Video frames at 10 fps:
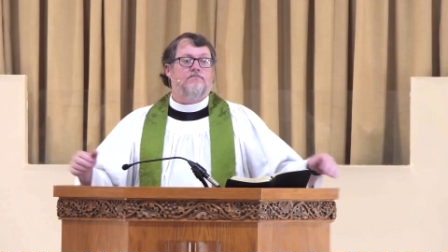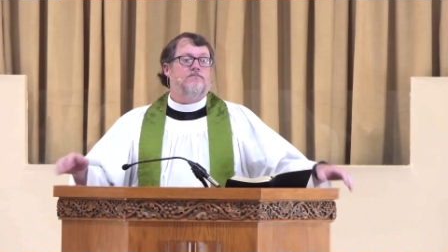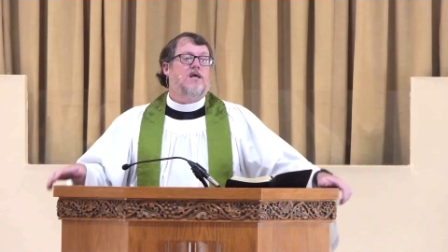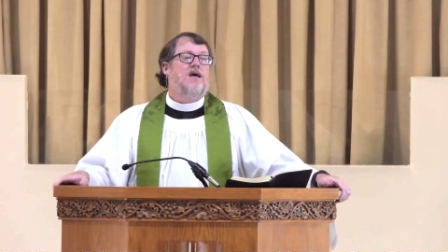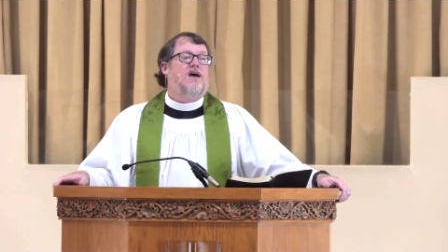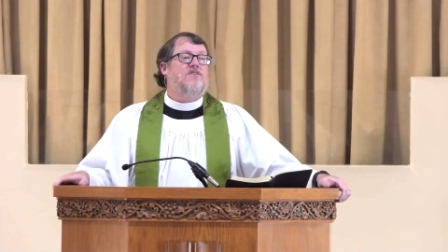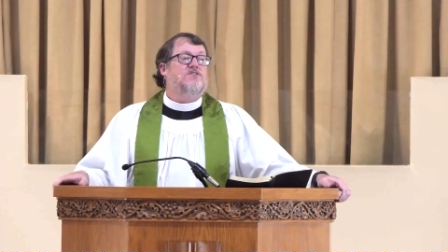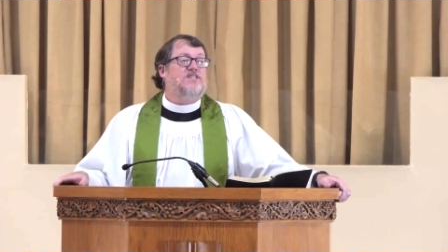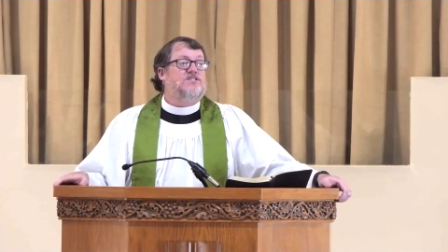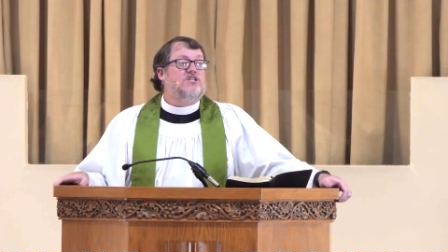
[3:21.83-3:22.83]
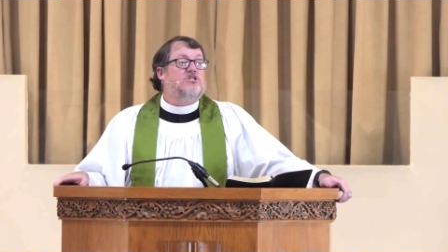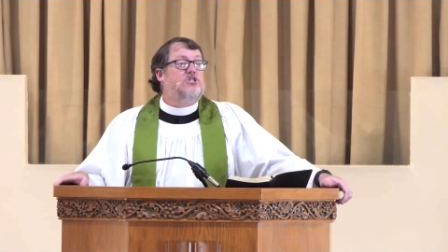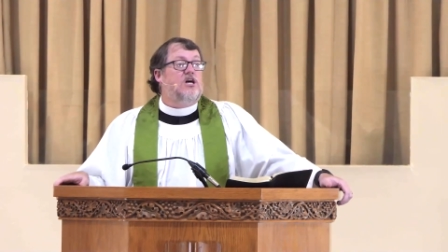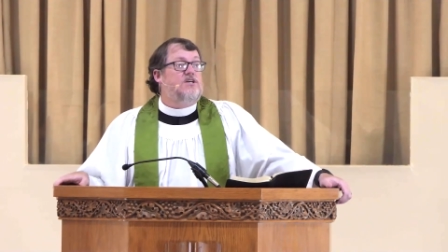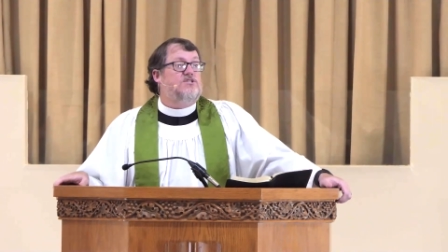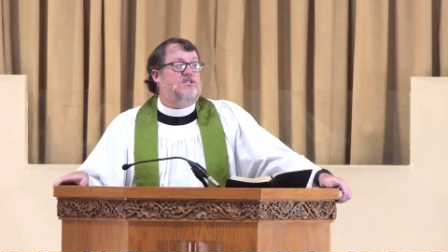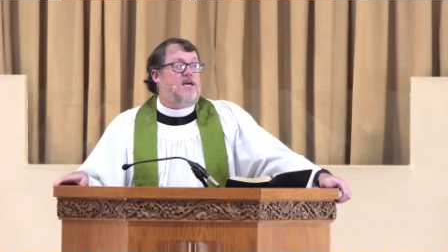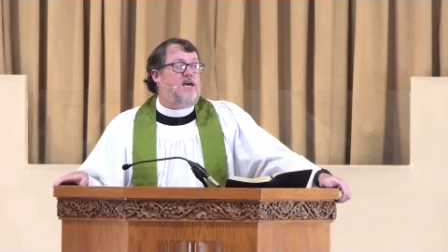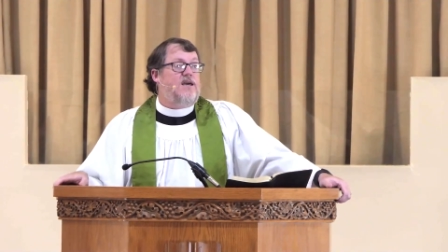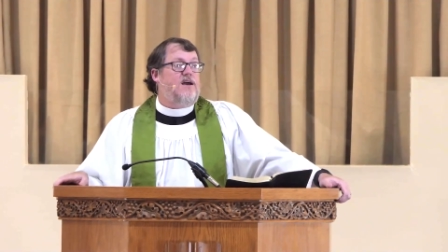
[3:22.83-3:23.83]
And this isn't just
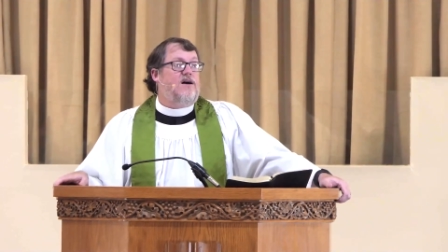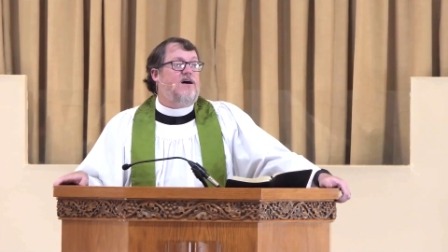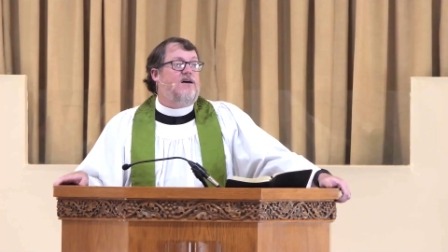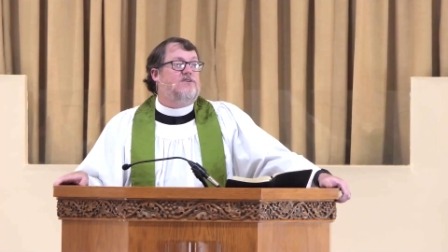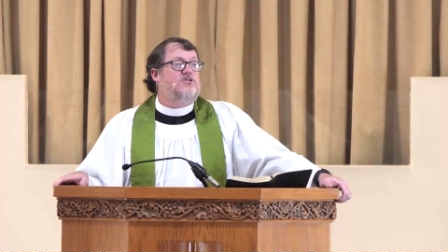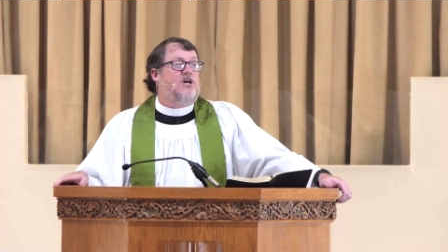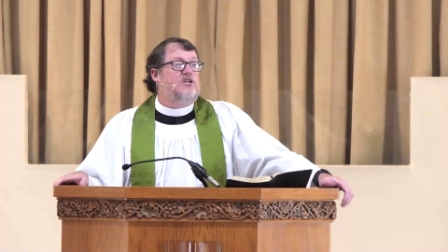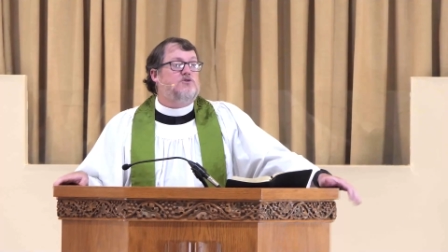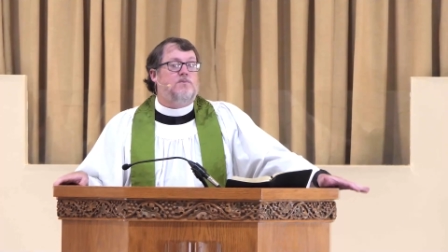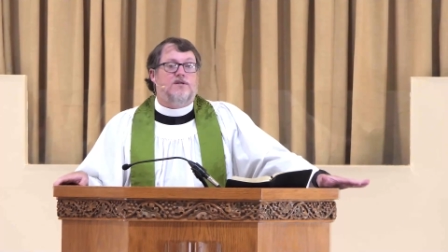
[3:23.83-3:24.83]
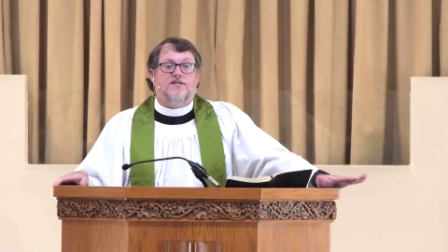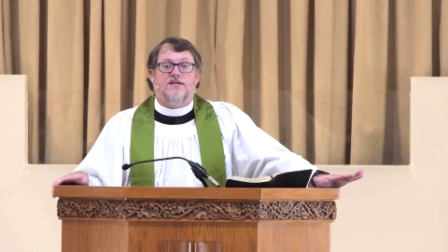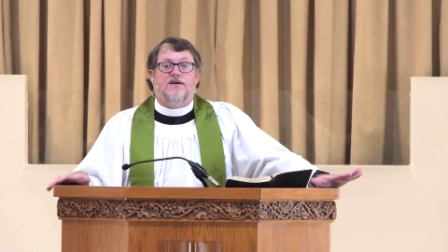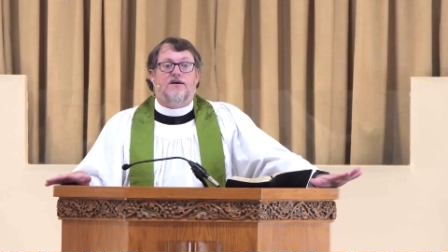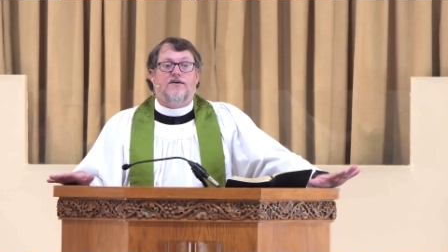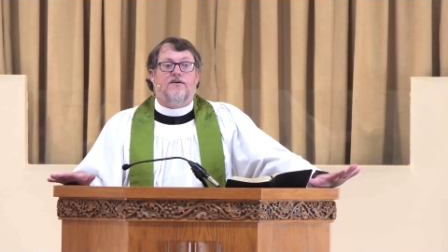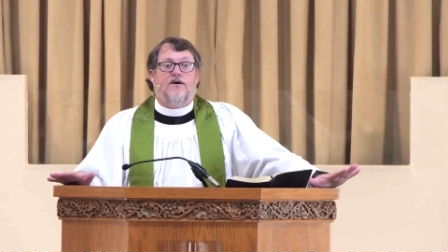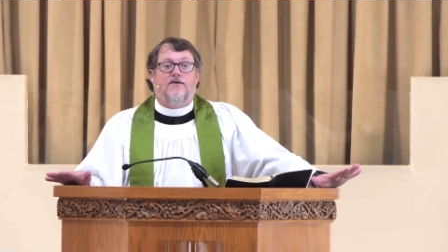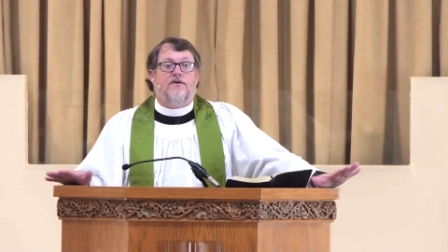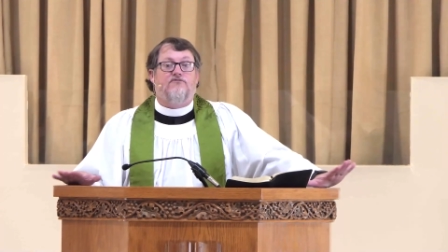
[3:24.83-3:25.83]
a, a, a judgment, uh,
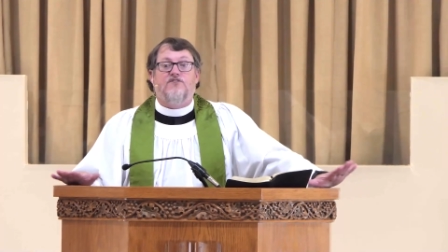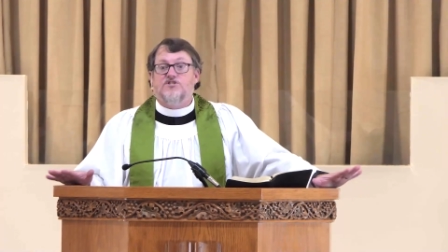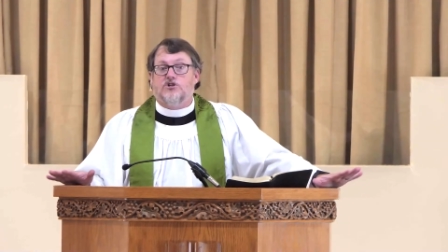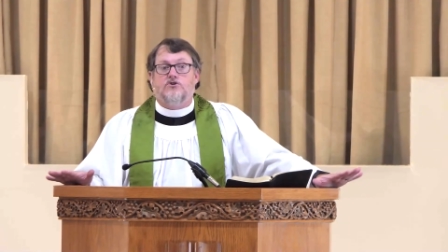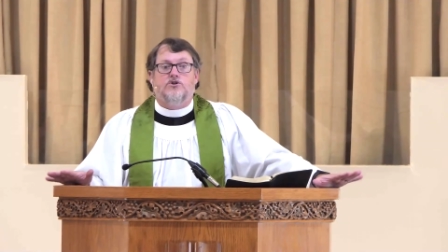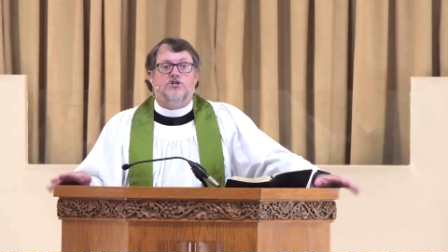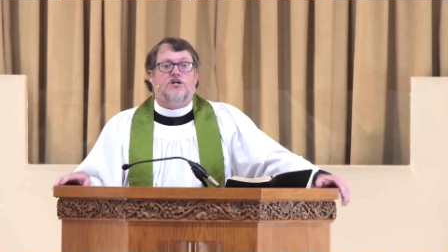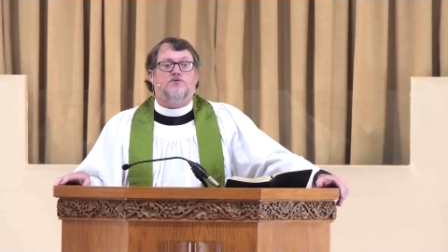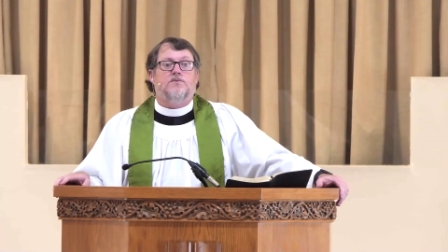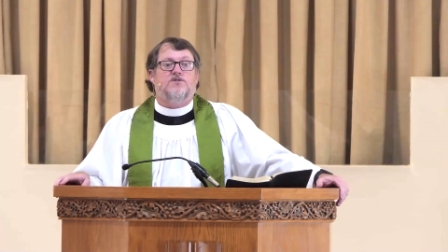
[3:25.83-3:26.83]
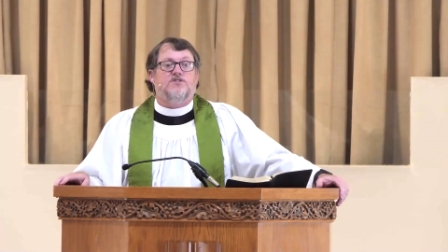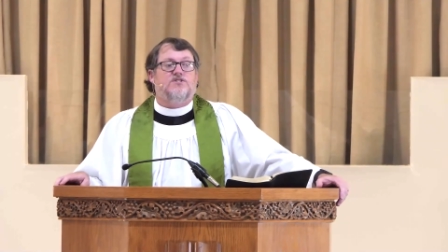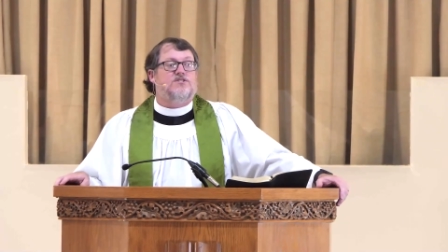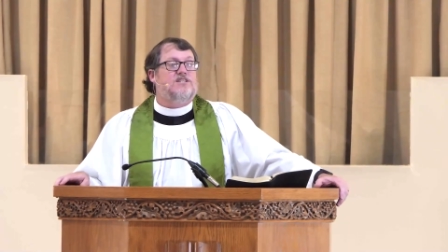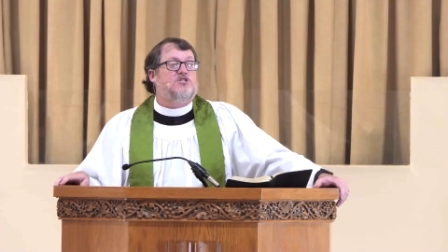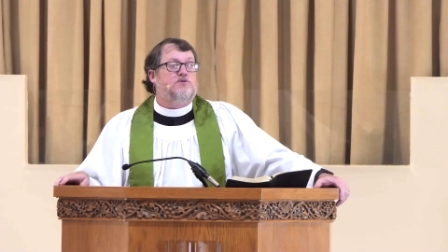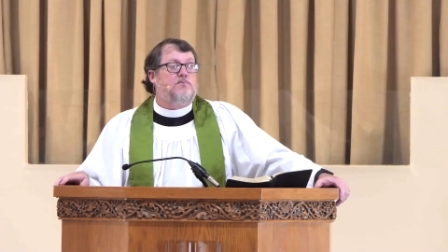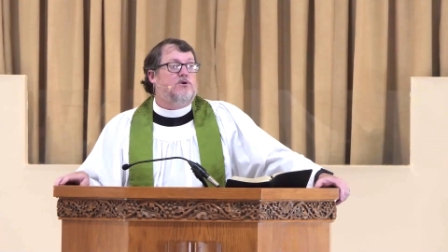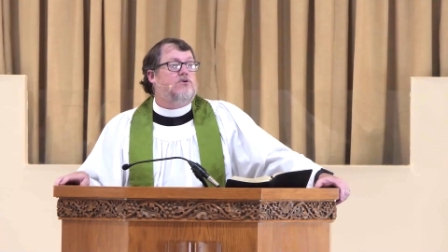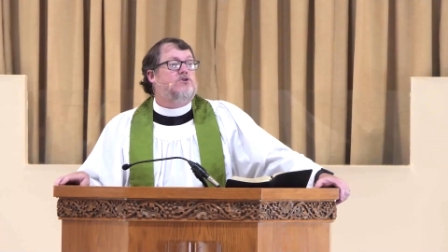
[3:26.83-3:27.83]
a, a physical judgment. This is a
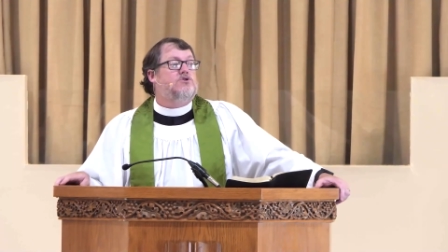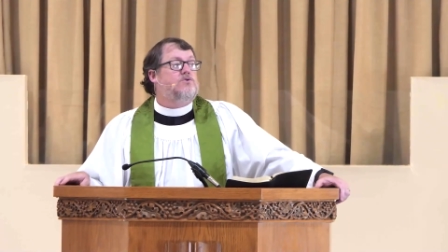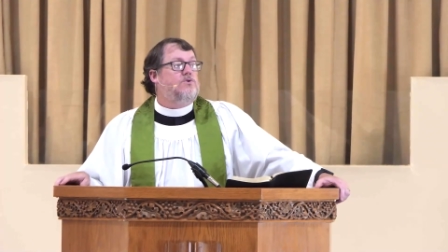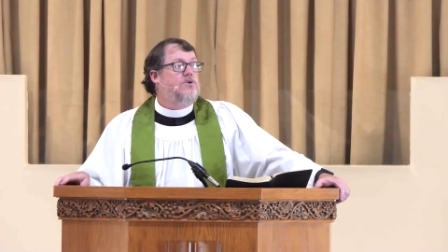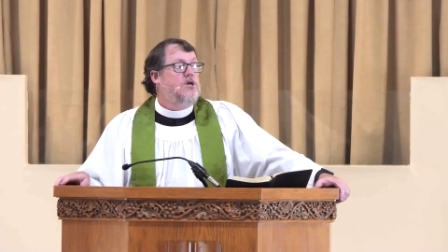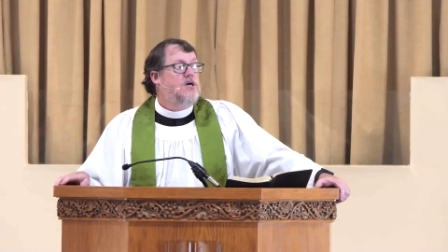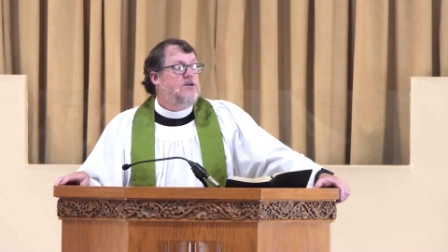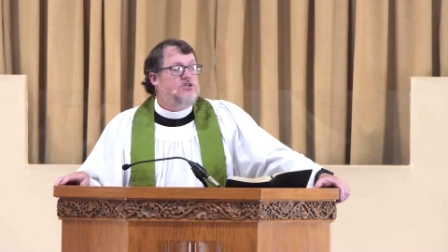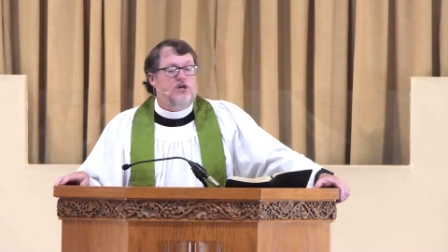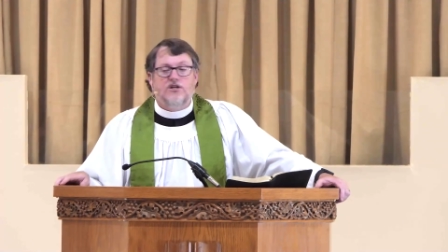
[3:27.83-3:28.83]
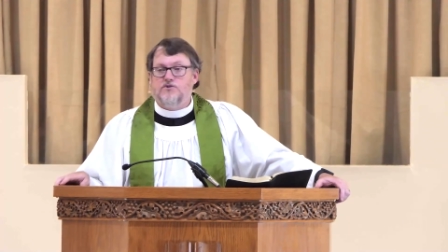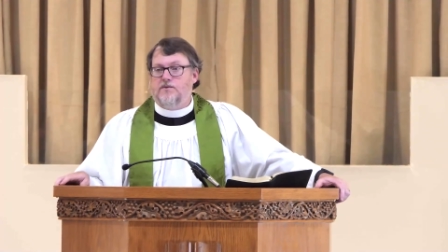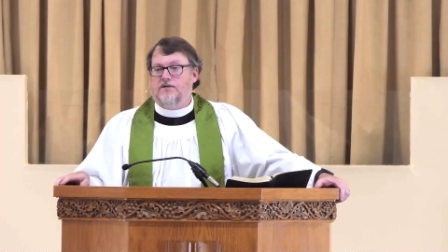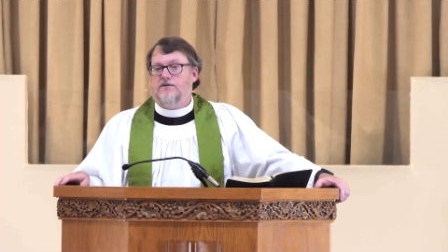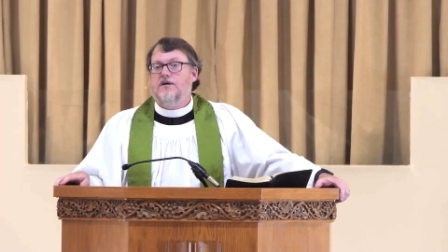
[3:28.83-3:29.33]
spiritual judgment.